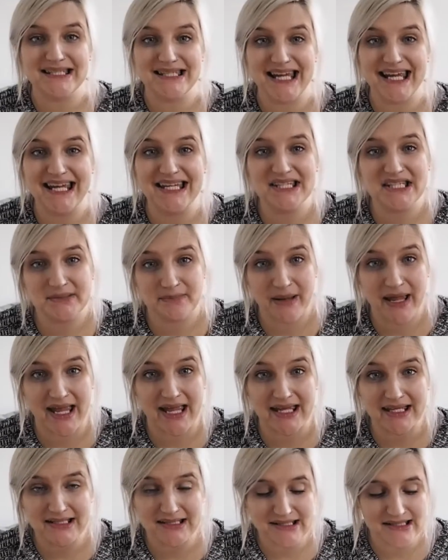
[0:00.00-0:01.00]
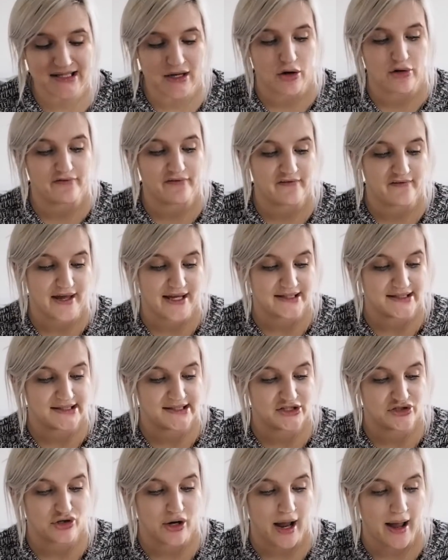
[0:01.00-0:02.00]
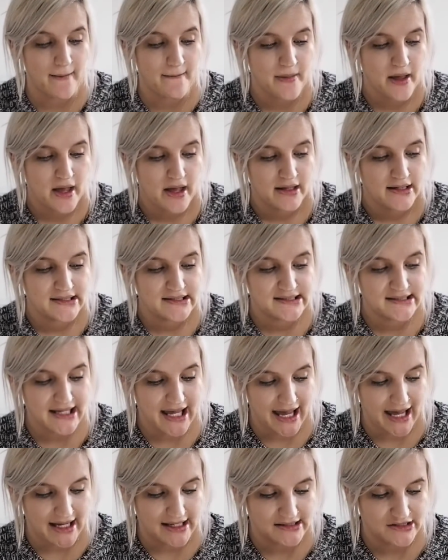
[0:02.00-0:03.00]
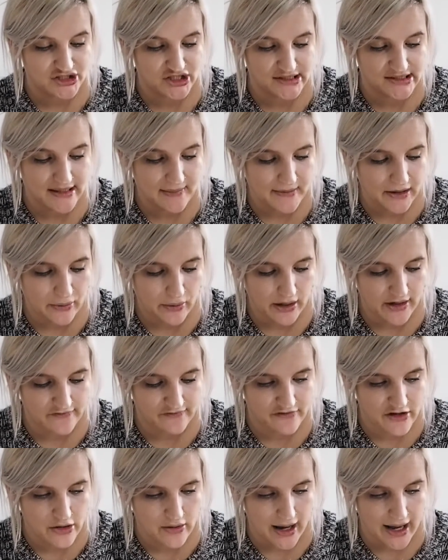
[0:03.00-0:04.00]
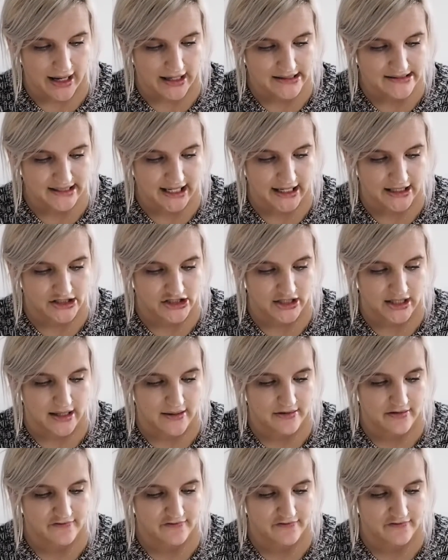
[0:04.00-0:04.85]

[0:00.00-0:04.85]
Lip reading: Teens Beans off of Instagram says, she sent me quite a few hacks actually.